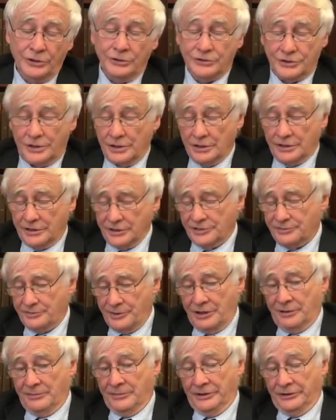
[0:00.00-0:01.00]
you start
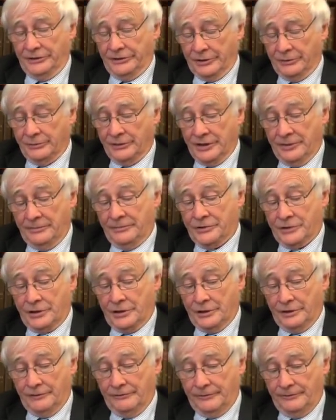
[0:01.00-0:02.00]
experimenting with
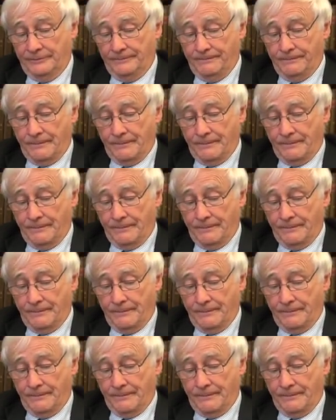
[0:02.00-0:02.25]
EmDrive.